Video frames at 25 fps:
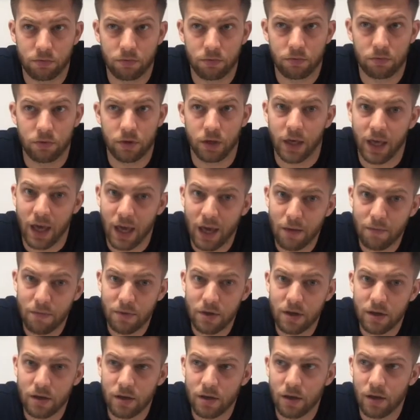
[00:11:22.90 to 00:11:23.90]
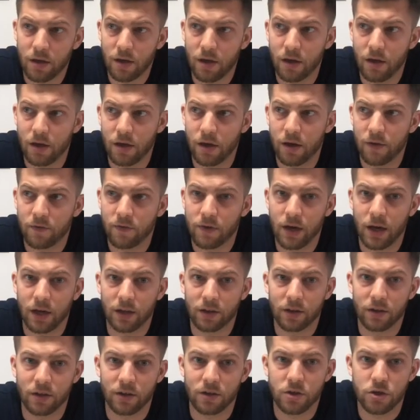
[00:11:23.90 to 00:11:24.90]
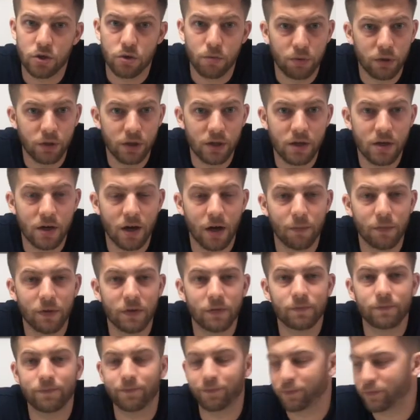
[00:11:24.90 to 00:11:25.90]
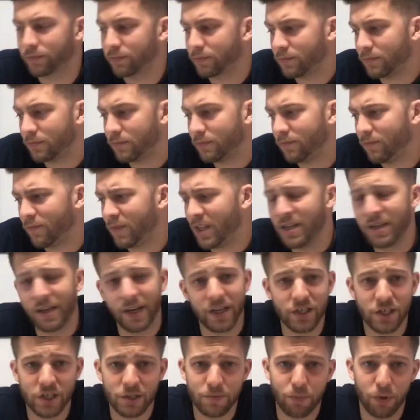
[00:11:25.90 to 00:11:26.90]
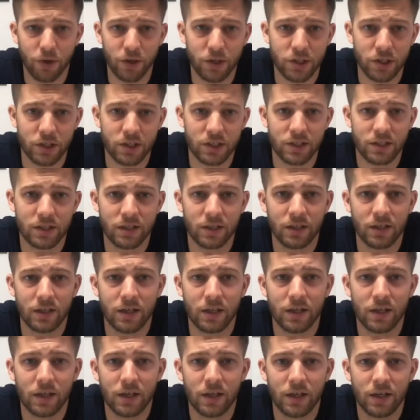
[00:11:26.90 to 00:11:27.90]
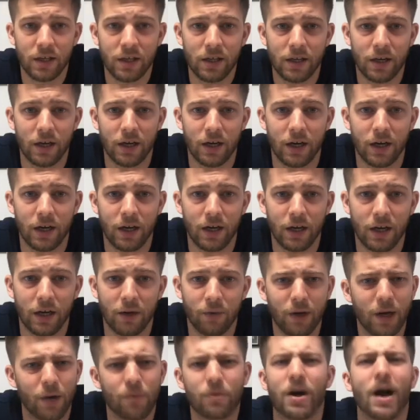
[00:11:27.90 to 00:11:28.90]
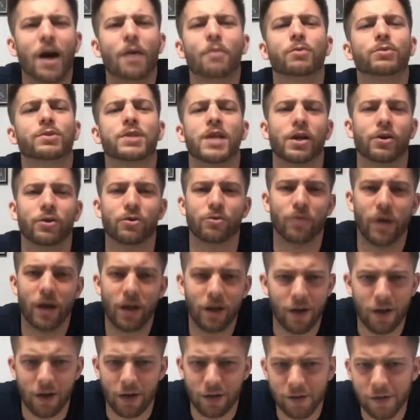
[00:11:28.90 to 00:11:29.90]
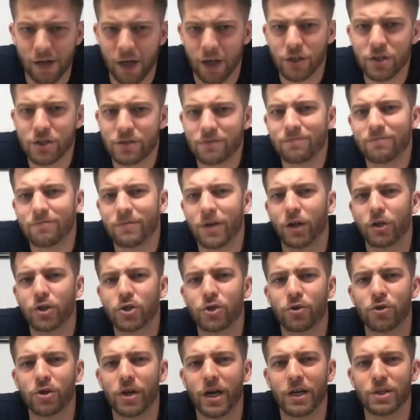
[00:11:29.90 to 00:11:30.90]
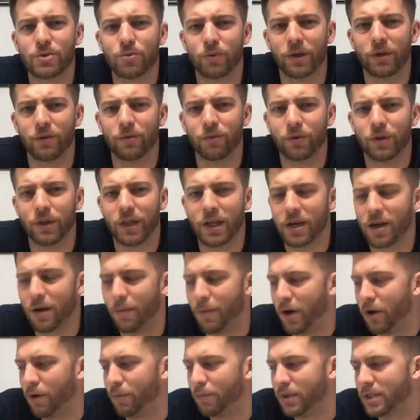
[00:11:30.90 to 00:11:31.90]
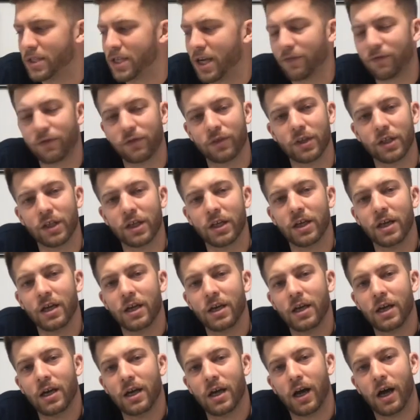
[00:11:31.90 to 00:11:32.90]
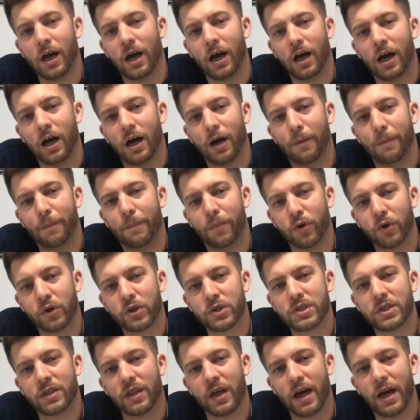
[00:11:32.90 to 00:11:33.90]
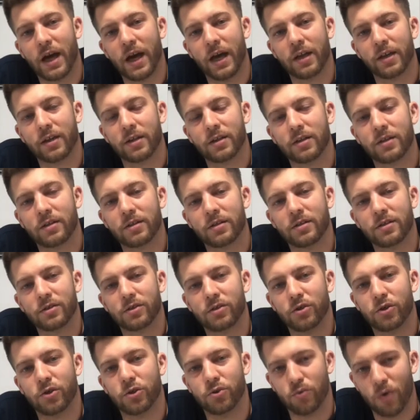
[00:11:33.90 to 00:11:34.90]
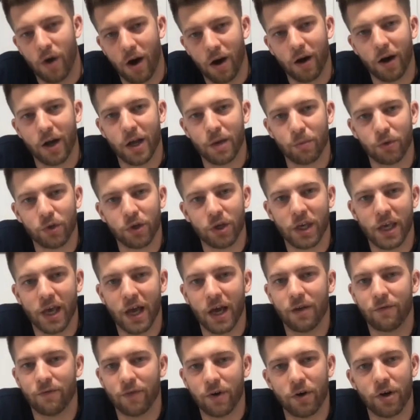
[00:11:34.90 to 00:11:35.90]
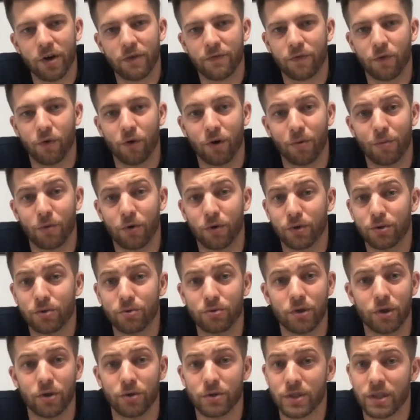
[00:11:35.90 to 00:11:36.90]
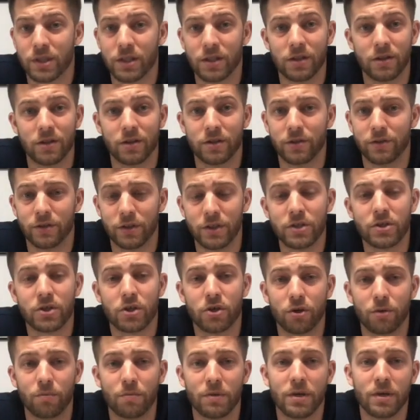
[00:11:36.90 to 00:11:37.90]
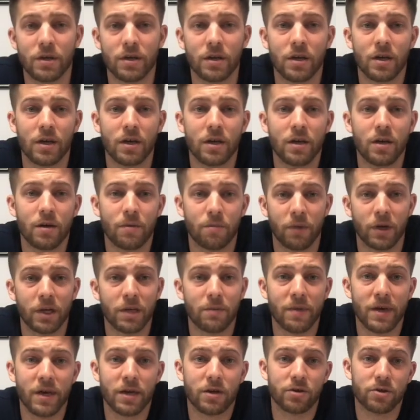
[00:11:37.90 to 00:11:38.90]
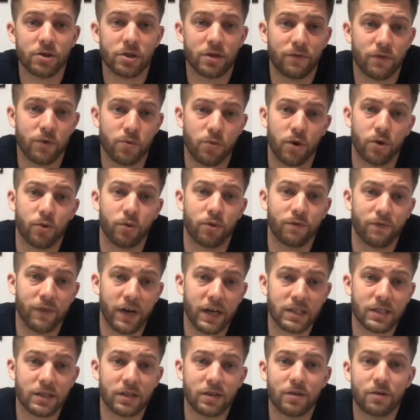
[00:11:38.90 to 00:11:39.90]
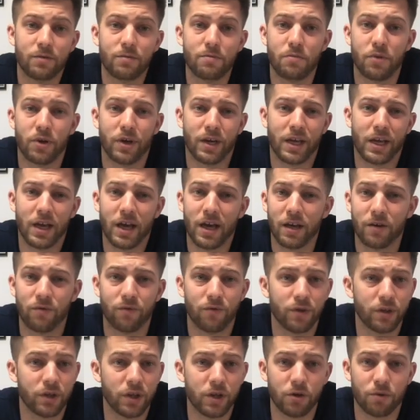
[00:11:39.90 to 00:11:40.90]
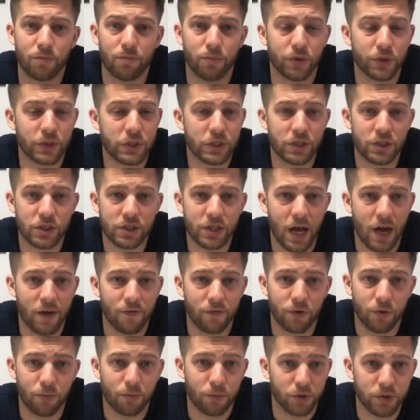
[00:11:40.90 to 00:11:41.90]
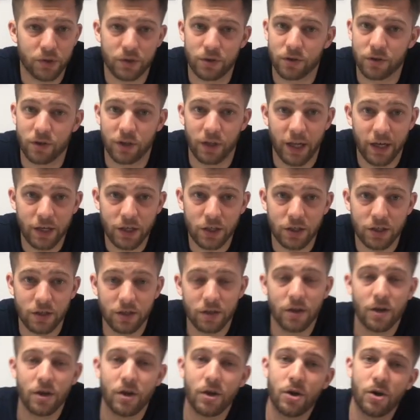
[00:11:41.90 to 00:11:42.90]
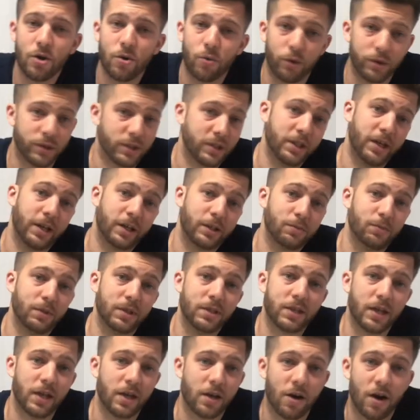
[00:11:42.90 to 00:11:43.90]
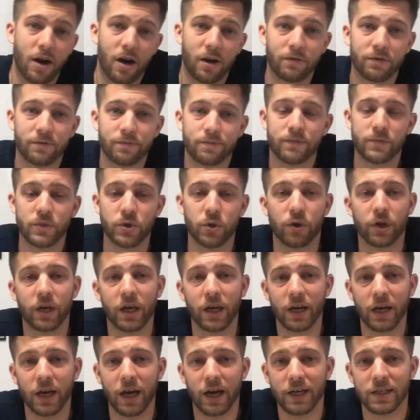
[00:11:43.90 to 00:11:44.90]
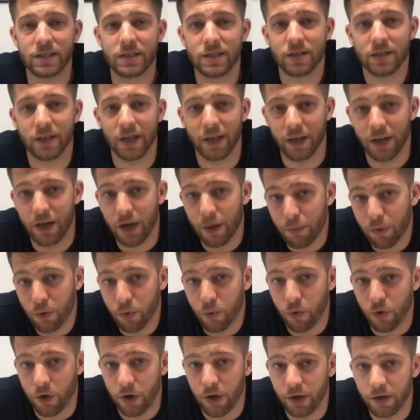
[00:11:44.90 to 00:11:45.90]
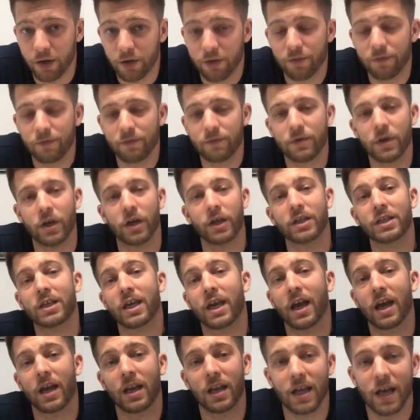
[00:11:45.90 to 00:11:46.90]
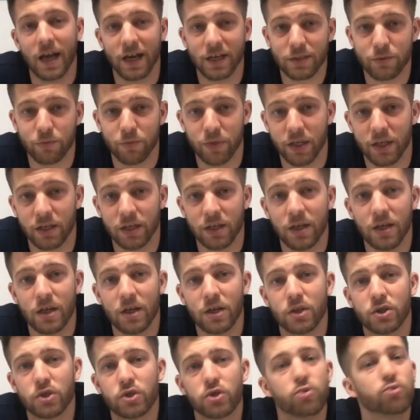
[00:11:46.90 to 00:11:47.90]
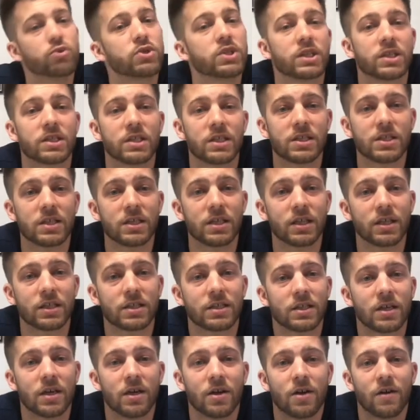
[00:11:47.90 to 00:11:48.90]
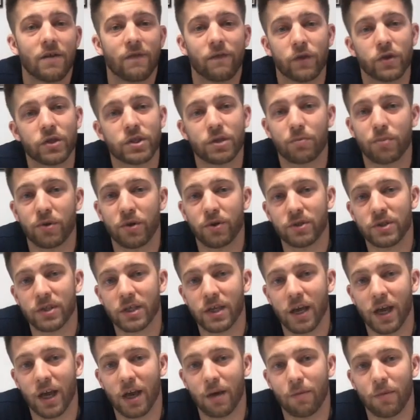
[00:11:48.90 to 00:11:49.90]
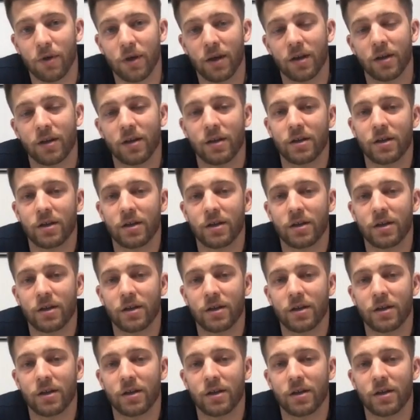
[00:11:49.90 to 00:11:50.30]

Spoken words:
the Gambit, I've got the Jubilee coming, and I just purchased. Well, I won't tell you. I'll show you guys when they come out. But definitely books that you are able to get very affordable, and who knows, these could be money makers if you want to invest in them. But again, really good books to just have in your personal collection once the X-Men take off. So again, guys, at number 1, Uncanny X-Men, $266, first appearance of Gambit.